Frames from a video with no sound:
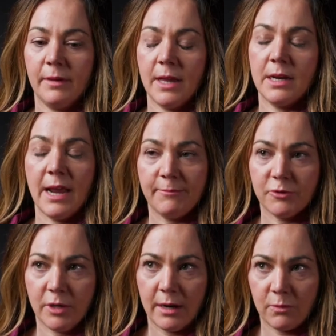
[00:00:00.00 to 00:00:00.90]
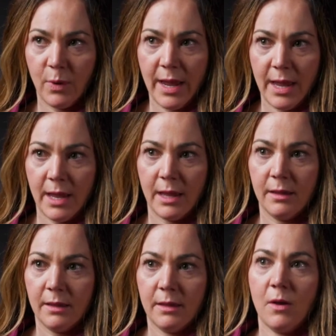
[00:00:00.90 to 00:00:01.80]
in an abstract way
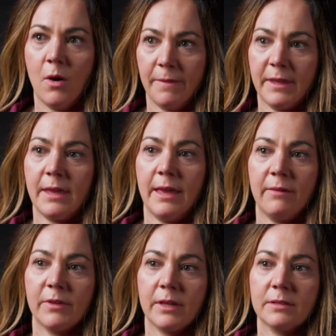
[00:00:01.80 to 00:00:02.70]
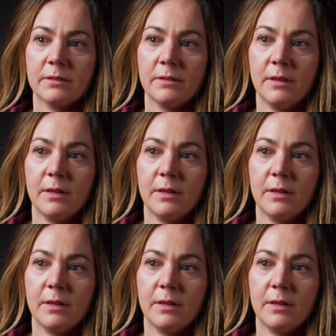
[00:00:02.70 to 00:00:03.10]
on the canvas.